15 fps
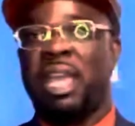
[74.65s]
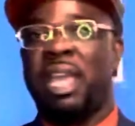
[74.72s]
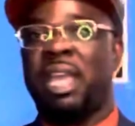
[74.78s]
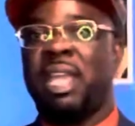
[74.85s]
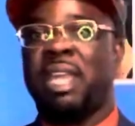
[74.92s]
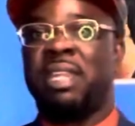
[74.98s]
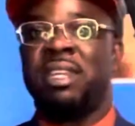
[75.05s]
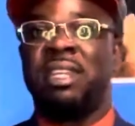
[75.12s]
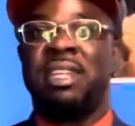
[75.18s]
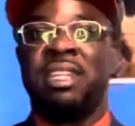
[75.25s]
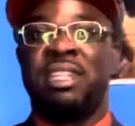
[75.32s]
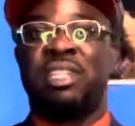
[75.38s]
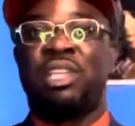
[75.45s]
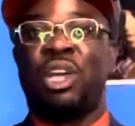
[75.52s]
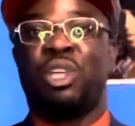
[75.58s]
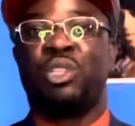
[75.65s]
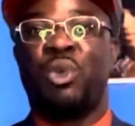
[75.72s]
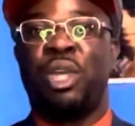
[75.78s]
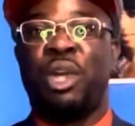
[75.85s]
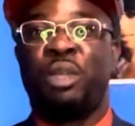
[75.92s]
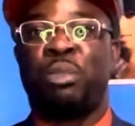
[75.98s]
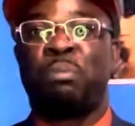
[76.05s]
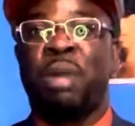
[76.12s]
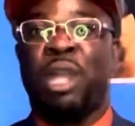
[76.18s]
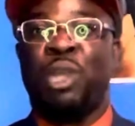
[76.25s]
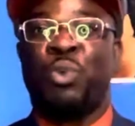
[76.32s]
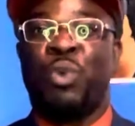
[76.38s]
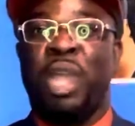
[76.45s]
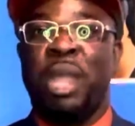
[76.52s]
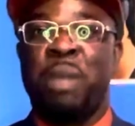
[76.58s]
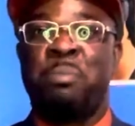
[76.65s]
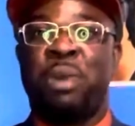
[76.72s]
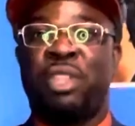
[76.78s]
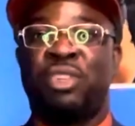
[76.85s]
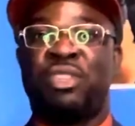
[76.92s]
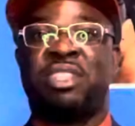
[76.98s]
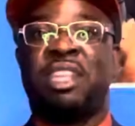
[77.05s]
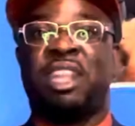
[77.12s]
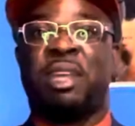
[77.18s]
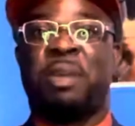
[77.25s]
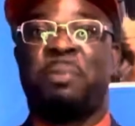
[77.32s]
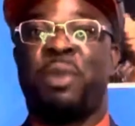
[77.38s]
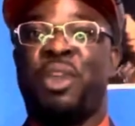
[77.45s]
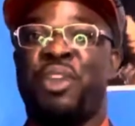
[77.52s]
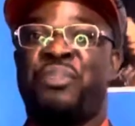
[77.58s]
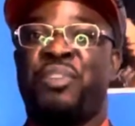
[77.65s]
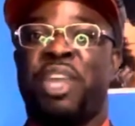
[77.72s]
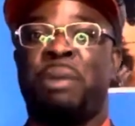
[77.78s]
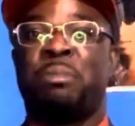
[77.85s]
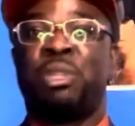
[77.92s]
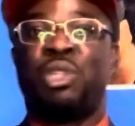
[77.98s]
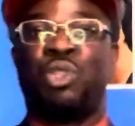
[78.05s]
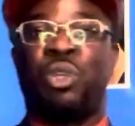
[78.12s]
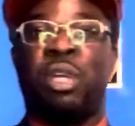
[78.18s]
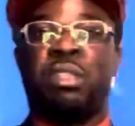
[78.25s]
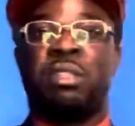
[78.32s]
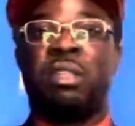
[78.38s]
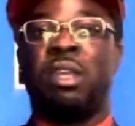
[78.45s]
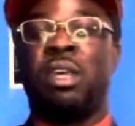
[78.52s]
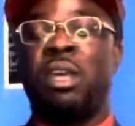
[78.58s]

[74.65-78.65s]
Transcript: and she also helped my grandmother set up her family trust.